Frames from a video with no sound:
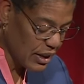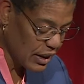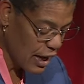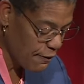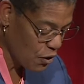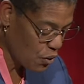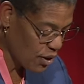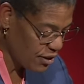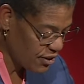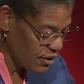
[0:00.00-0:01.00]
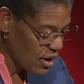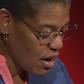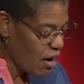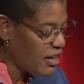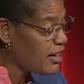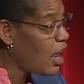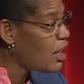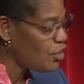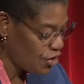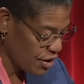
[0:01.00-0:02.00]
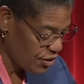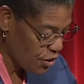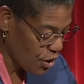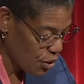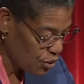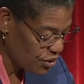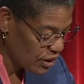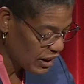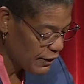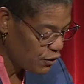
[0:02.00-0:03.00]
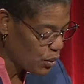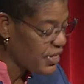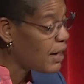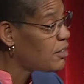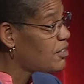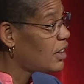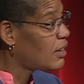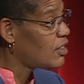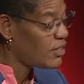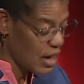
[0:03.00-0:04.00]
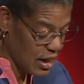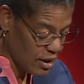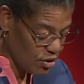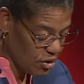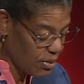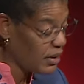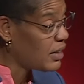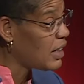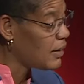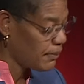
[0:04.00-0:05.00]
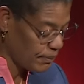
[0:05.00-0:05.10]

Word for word: the life course are not just those lived without sickness and disability.